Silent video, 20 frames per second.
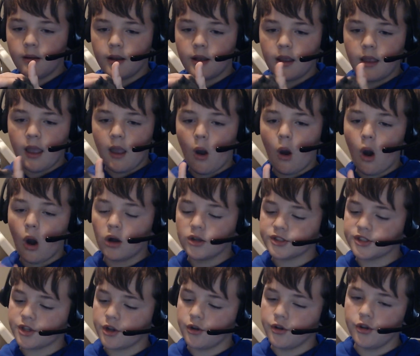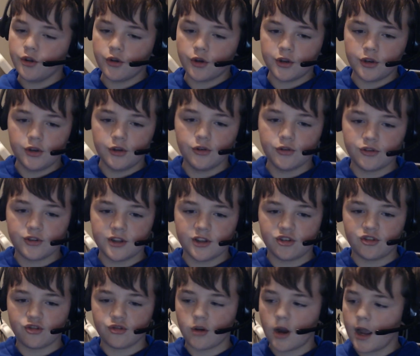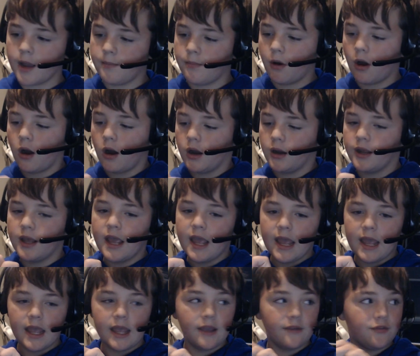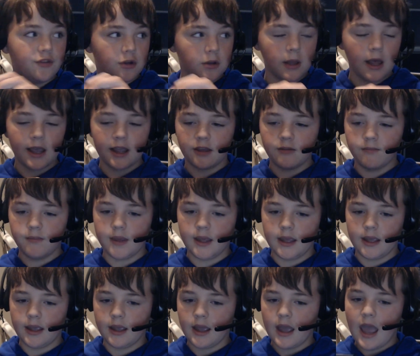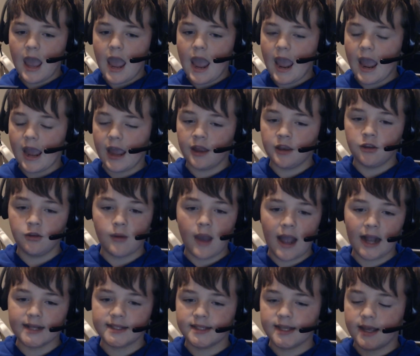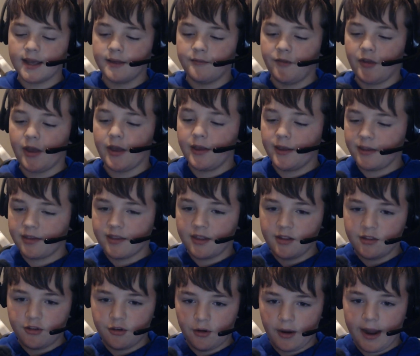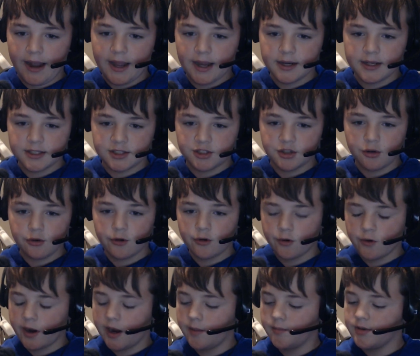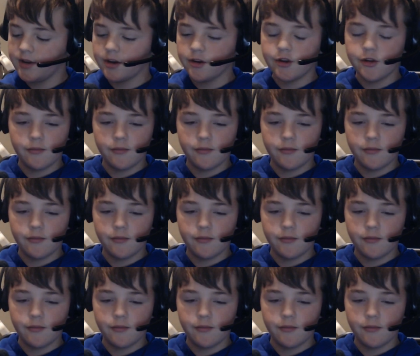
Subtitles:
Also, you could use this tripod if you're like me and since your hand is so cramped here, you might